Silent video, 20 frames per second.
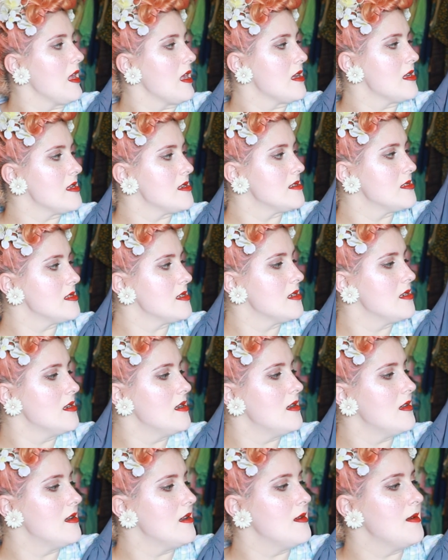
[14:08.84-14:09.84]
and
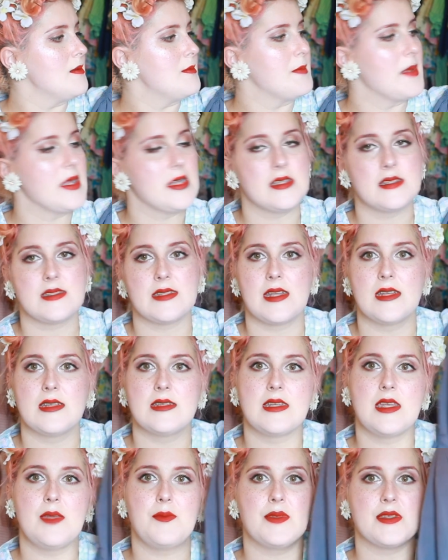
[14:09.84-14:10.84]
um, I decided
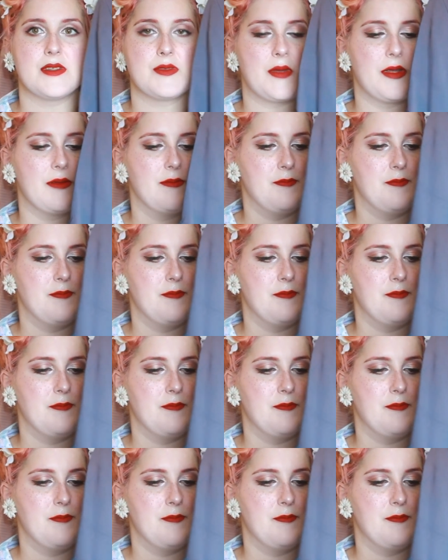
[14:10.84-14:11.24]
to keep this one.